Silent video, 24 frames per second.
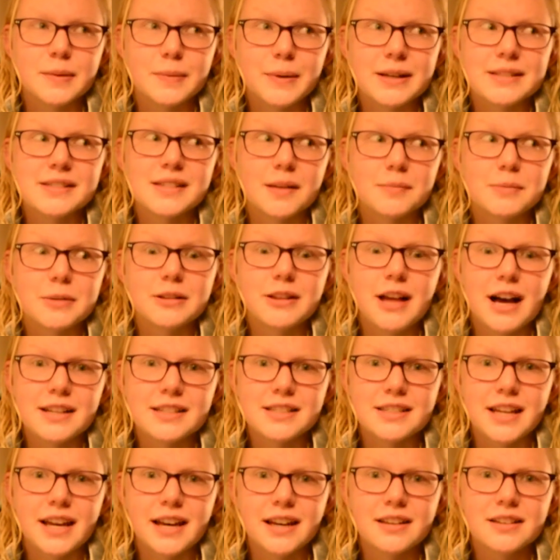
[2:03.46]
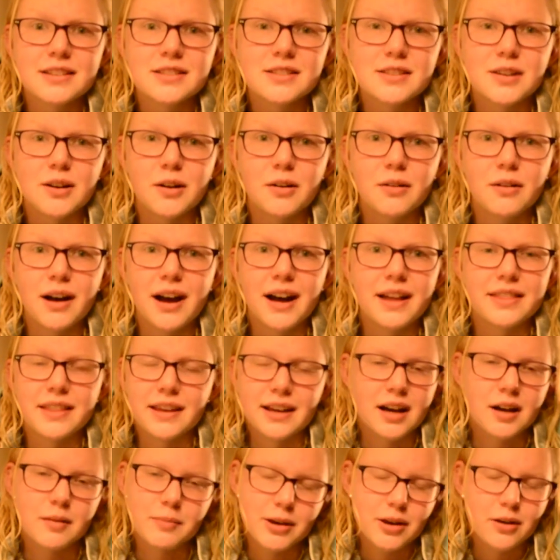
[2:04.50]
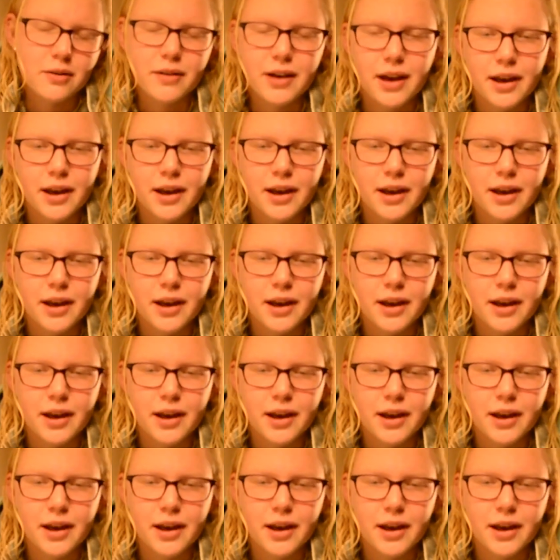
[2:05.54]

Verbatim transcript: I slept a lot today. So I think I'll be